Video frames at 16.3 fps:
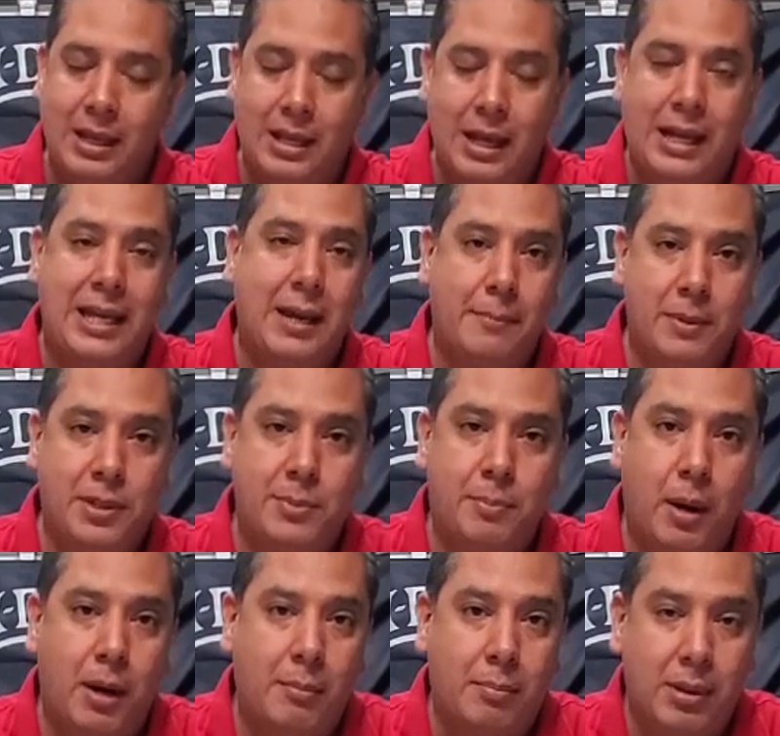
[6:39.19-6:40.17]
I keep a
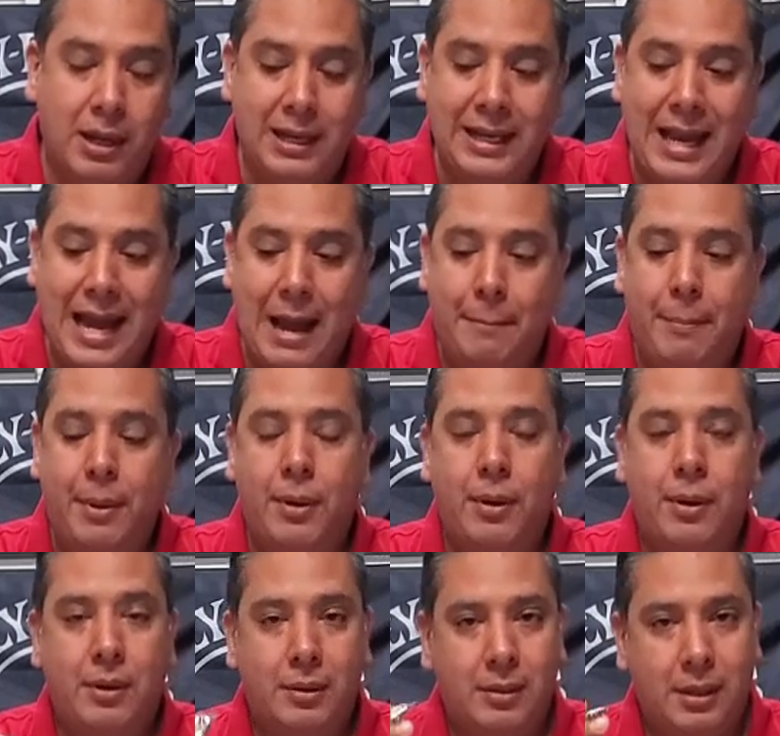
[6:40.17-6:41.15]
spark plug
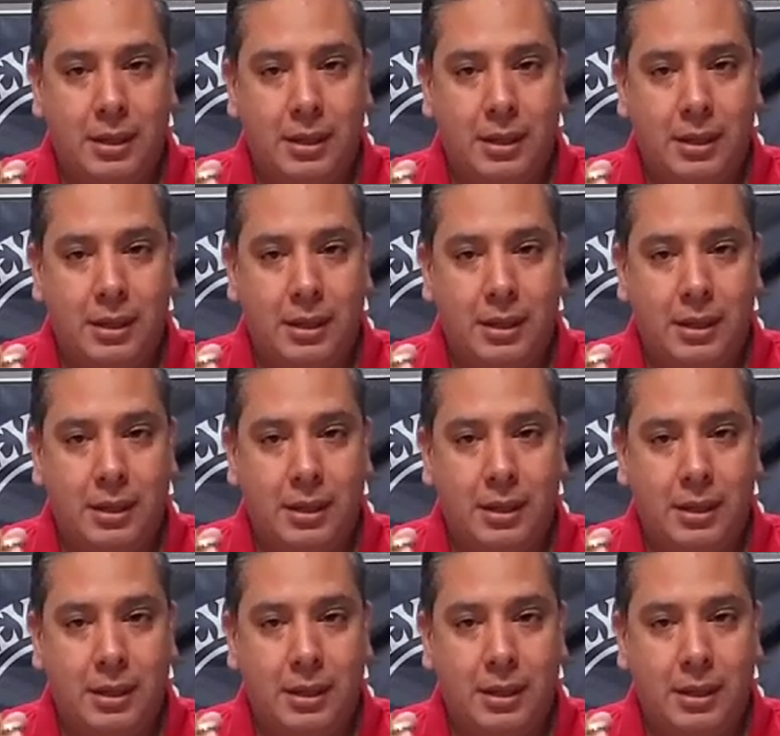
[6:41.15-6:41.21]
gapper.